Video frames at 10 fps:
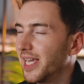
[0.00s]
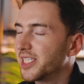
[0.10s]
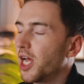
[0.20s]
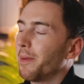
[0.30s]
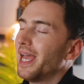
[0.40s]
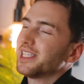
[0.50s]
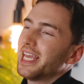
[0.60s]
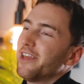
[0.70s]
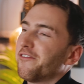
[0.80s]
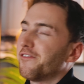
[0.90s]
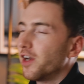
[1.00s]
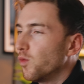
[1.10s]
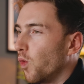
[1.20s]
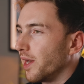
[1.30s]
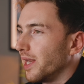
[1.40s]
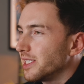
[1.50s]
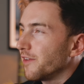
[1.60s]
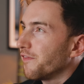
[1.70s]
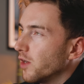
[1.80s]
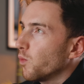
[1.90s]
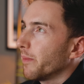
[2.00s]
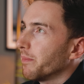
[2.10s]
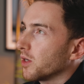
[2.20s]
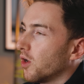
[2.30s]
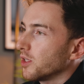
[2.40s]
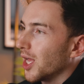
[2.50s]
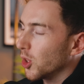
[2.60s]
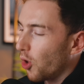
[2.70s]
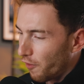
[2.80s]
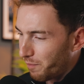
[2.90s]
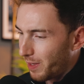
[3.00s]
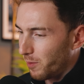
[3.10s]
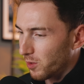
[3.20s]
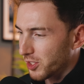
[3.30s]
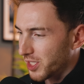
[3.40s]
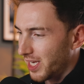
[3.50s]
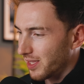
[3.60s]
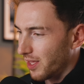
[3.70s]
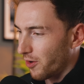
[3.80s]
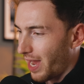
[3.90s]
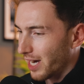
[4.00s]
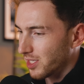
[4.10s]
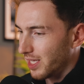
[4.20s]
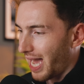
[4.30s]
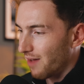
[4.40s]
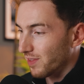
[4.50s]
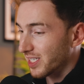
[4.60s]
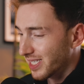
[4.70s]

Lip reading: Next up is a fun one. It's a fun one because a lot of people are saying that they're actually having a